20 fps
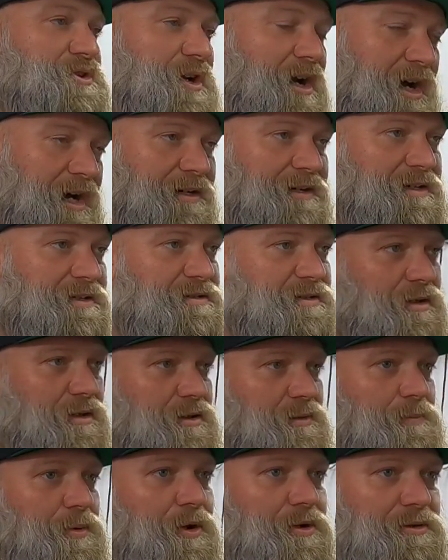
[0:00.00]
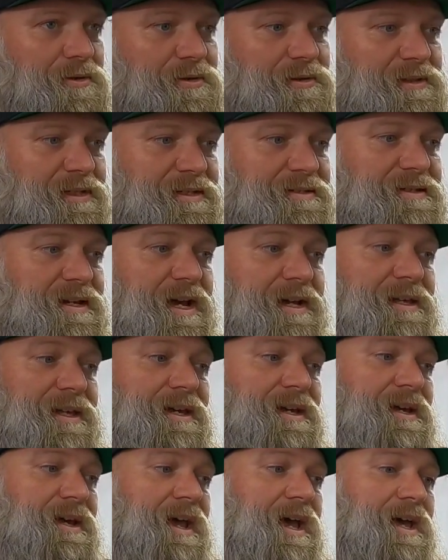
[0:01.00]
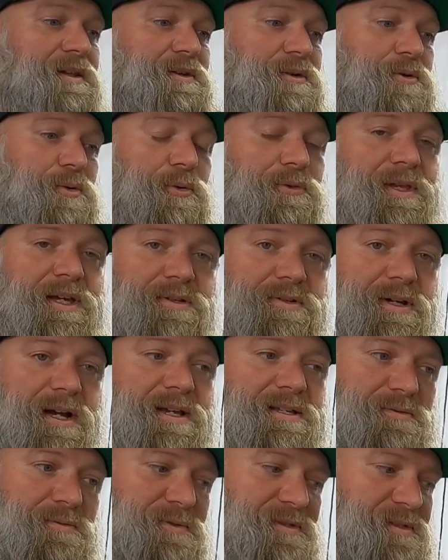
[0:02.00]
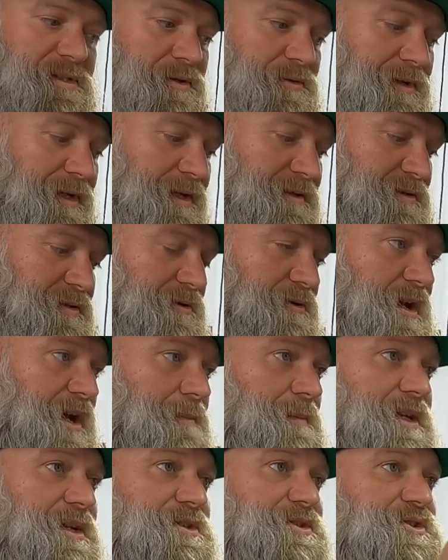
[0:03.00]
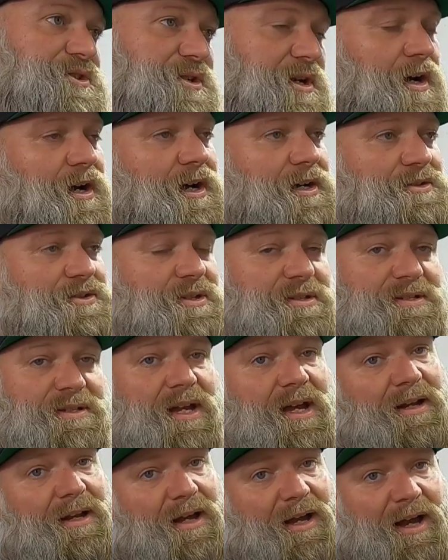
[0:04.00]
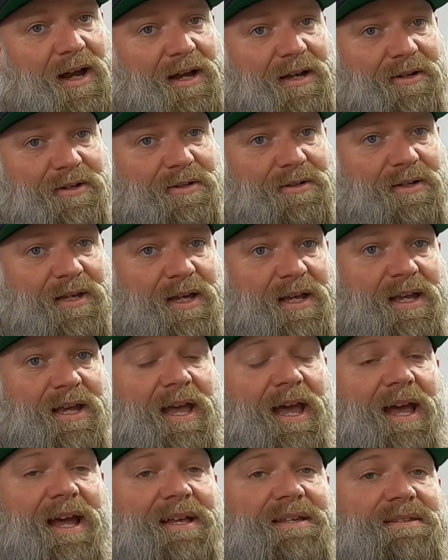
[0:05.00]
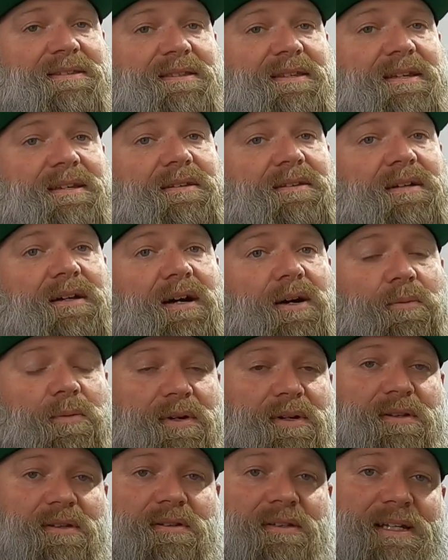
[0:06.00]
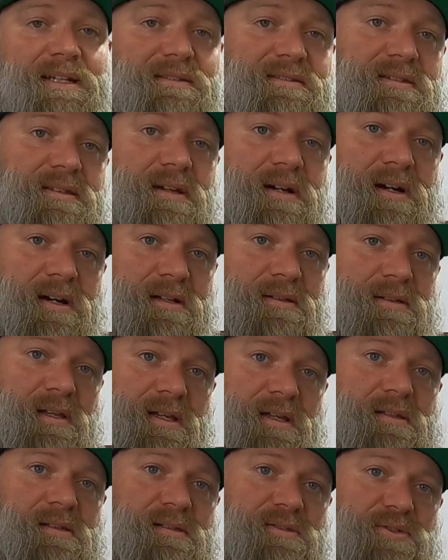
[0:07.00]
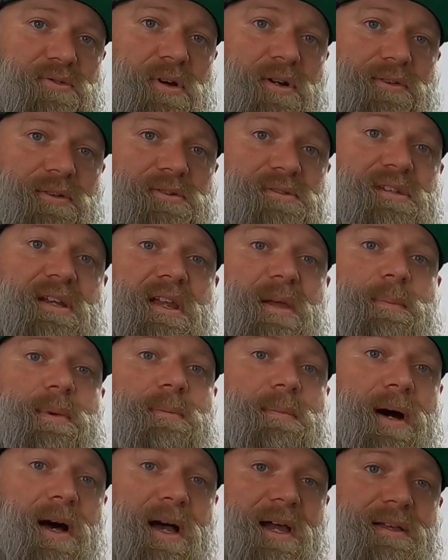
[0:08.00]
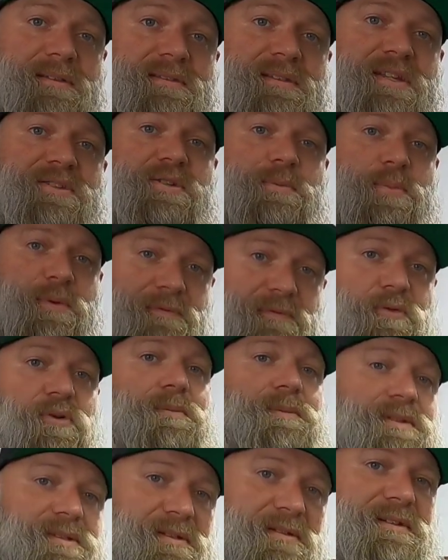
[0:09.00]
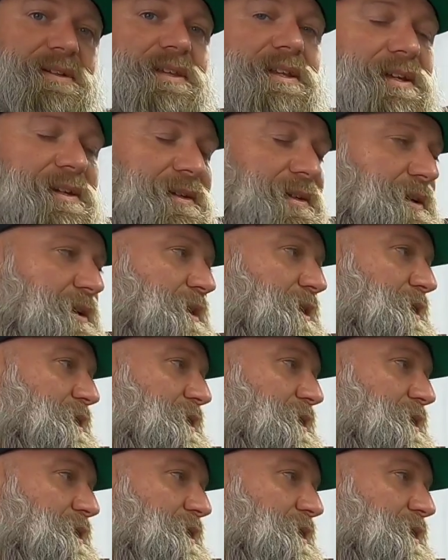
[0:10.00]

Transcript: John is a partner in lead tech, and the cool thing you guys will see on Instagram is John just got hired as the one of the lead instructors at MMI, teaching performance and everything.